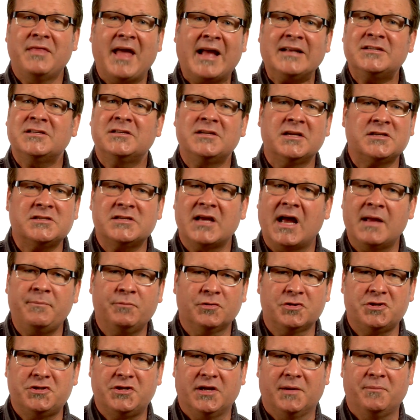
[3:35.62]
That's
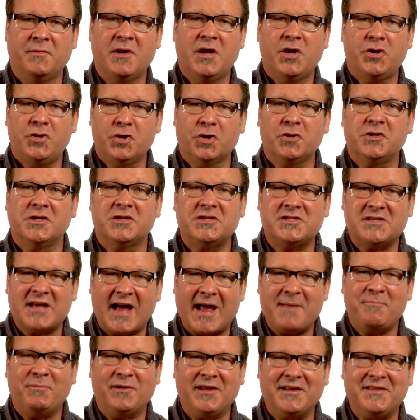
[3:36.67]
discipleship. You're
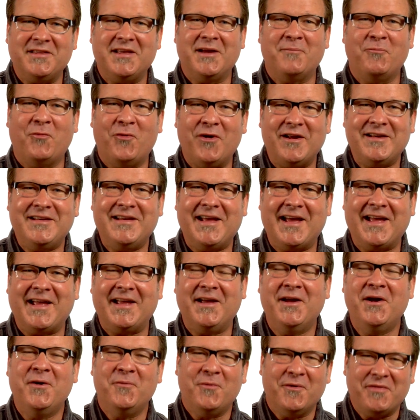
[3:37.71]
discipling them one day
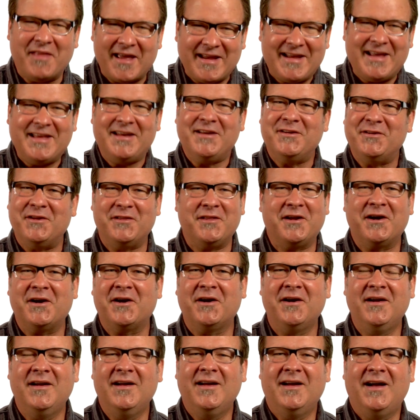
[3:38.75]
when they get into
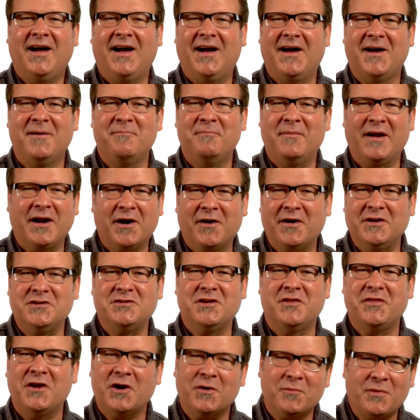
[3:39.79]
their marriage
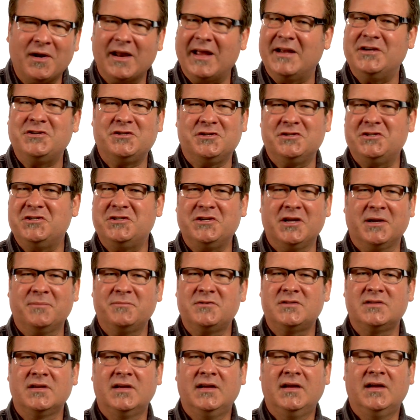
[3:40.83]
and their
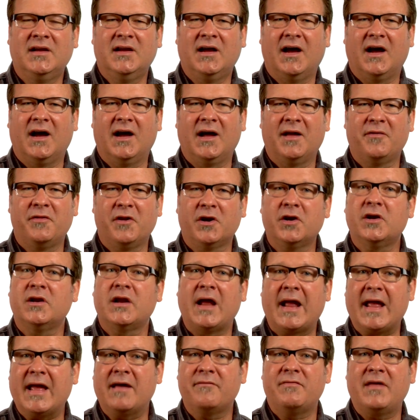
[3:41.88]
relationships. They're going to
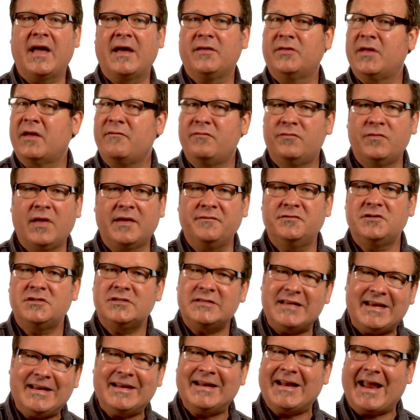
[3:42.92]
have that. They've
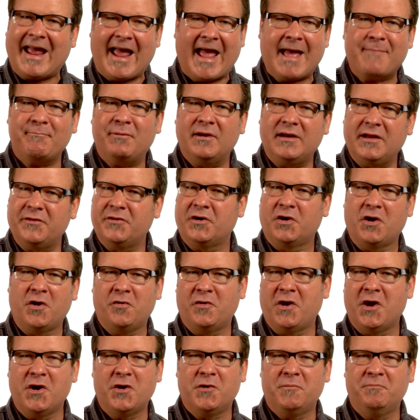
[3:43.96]
seen it happen in their
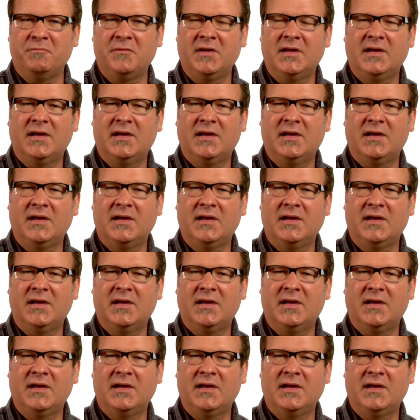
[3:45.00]
own home.